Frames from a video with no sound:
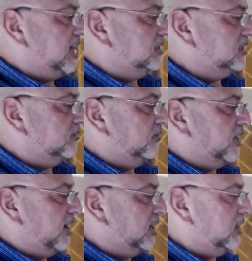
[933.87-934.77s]
some of that
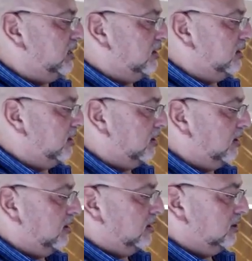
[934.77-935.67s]
in
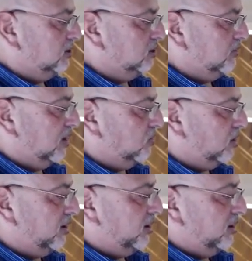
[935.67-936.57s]
to my
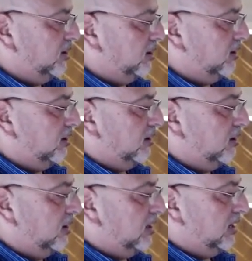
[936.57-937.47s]
water
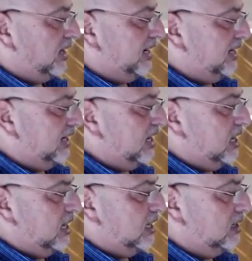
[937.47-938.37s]
lightly,
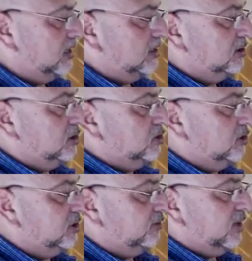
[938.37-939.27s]
stretch it
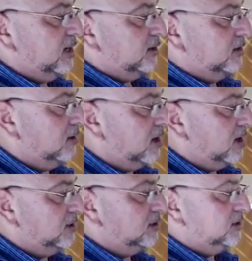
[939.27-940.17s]
right across.